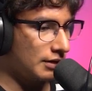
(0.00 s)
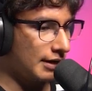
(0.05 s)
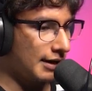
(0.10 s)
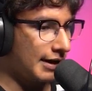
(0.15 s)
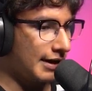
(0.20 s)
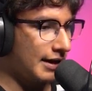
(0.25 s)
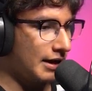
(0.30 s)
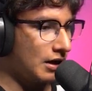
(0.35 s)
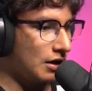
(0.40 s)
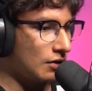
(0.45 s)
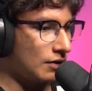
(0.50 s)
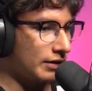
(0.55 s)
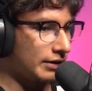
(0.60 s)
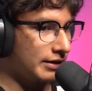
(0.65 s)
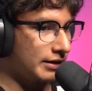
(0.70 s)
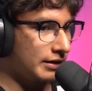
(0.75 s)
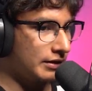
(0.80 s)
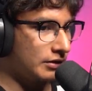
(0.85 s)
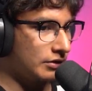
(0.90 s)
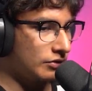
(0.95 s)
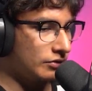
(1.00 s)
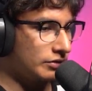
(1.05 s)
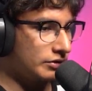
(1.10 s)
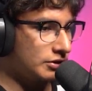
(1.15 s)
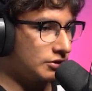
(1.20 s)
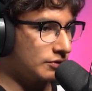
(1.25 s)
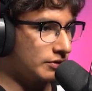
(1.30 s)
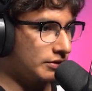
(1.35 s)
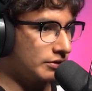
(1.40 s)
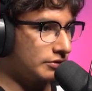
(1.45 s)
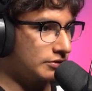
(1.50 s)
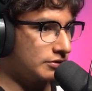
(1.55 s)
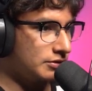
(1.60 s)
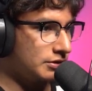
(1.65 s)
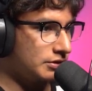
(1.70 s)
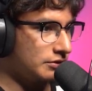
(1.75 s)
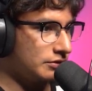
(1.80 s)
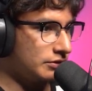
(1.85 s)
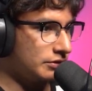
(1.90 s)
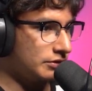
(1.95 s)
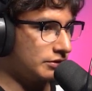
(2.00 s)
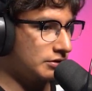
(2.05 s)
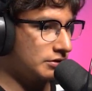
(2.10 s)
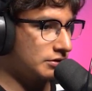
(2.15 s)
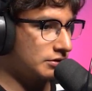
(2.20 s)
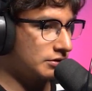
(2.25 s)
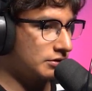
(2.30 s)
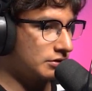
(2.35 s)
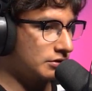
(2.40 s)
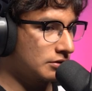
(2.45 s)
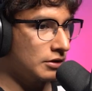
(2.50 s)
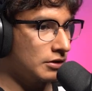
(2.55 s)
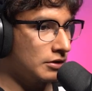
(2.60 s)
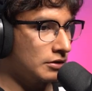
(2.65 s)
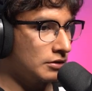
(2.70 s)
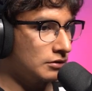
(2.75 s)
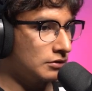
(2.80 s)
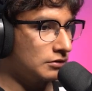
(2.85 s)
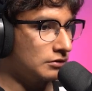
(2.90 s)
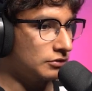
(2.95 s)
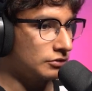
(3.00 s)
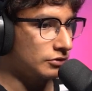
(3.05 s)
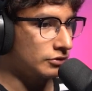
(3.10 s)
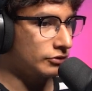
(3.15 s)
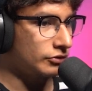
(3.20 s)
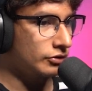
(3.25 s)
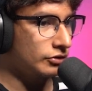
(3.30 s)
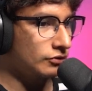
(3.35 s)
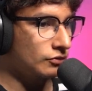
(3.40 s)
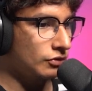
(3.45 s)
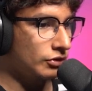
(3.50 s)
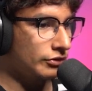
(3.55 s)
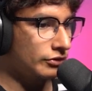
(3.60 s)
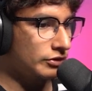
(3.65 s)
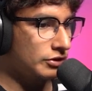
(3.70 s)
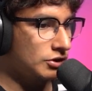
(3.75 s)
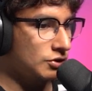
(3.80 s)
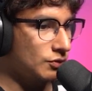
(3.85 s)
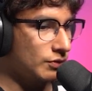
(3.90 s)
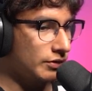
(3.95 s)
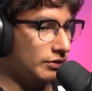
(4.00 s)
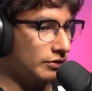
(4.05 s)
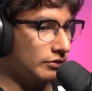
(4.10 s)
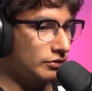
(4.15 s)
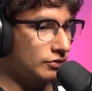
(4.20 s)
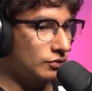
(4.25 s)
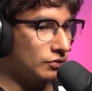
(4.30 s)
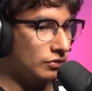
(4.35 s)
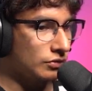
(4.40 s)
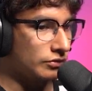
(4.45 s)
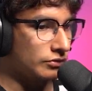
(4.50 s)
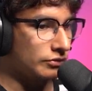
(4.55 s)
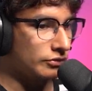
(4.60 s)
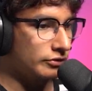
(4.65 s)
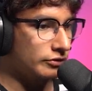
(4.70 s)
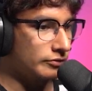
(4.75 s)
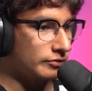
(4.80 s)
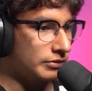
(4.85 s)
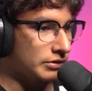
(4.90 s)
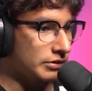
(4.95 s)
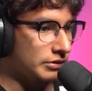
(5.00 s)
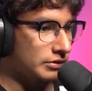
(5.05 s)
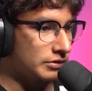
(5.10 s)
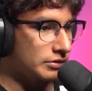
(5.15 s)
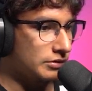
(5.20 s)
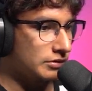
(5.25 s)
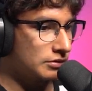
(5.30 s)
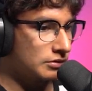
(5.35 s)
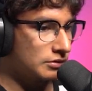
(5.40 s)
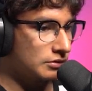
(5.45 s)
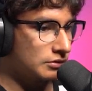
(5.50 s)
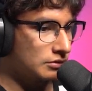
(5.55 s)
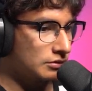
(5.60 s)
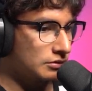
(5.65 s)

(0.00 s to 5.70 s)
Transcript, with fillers: Ow, I can't go this way. Are you serious? Look, you can run this way all you want. You're gonna miss.